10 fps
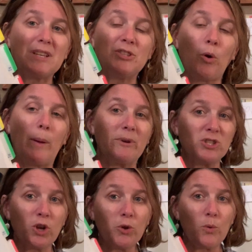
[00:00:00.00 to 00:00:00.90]
So I'm going to
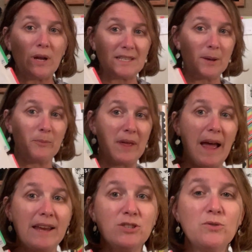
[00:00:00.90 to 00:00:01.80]
show you a tip that
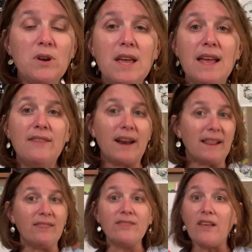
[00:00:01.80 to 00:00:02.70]
I do that
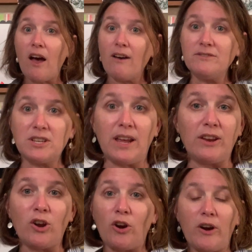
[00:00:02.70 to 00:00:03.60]
I'd love to
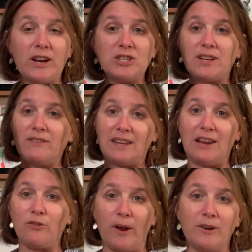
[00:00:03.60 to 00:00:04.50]
encourage 7th and
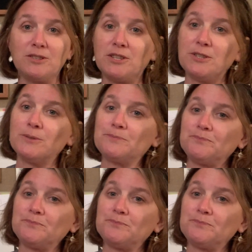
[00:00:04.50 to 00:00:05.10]
8th graders to do.